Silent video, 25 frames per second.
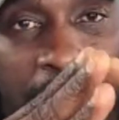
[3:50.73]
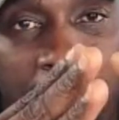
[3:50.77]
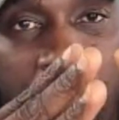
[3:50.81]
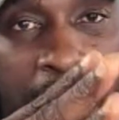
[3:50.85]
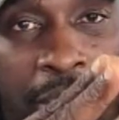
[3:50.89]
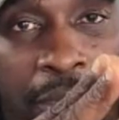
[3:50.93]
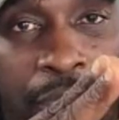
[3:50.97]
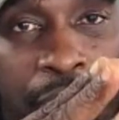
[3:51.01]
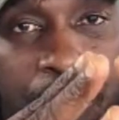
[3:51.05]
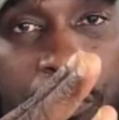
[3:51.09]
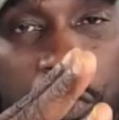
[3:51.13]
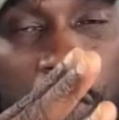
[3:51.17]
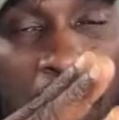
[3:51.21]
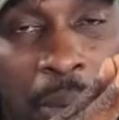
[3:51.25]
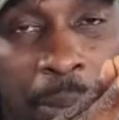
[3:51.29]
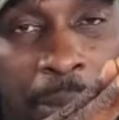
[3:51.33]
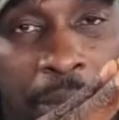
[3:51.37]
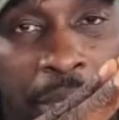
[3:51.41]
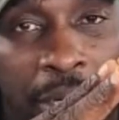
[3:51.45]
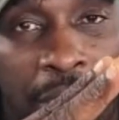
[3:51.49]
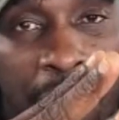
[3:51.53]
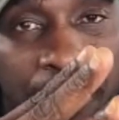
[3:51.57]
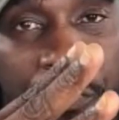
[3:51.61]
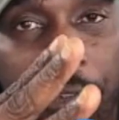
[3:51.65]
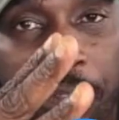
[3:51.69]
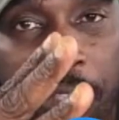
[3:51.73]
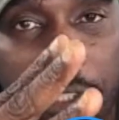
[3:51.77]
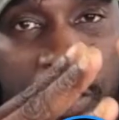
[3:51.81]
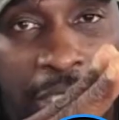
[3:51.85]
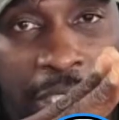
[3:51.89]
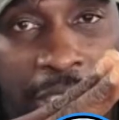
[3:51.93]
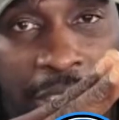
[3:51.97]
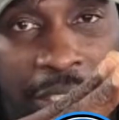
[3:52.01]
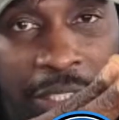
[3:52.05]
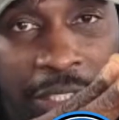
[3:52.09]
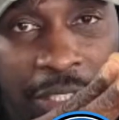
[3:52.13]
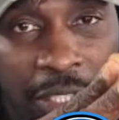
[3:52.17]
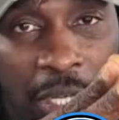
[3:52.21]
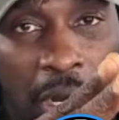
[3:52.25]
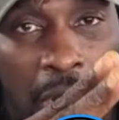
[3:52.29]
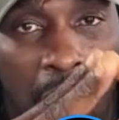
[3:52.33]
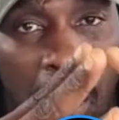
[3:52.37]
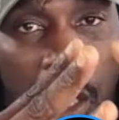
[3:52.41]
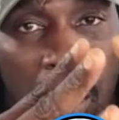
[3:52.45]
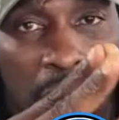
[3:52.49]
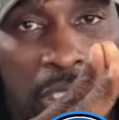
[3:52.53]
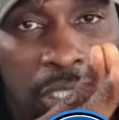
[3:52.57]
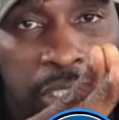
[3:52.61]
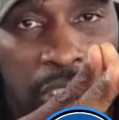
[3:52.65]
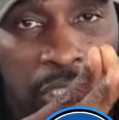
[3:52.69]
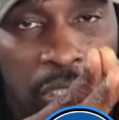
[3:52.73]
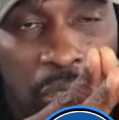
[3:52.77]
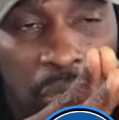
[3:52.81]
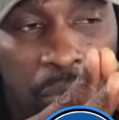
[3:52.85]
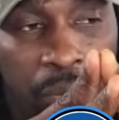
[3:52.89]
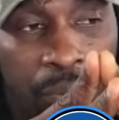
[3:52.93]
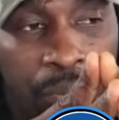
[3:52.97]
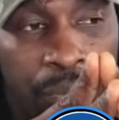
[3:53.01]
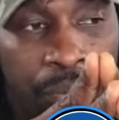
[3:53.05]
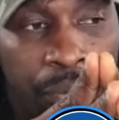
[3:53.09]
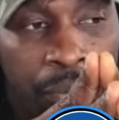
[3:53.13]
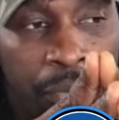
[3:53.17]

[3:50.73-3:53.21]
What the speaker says: a formula for this also.